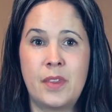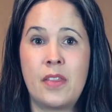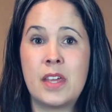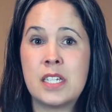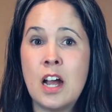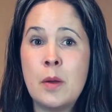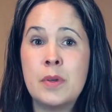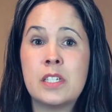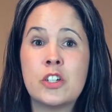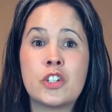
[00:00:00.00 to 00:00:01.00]
The tongue
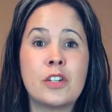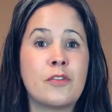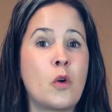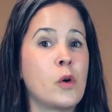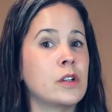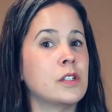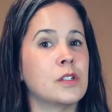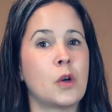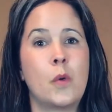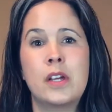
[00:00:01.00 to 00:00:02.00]
position, of course,
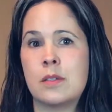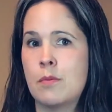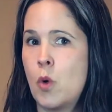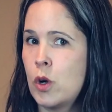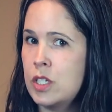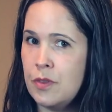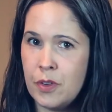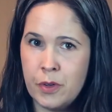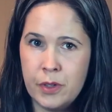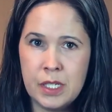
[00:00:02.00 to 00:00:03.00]
is always more
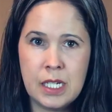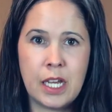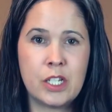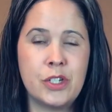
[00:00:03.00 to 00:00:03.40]
difficult to get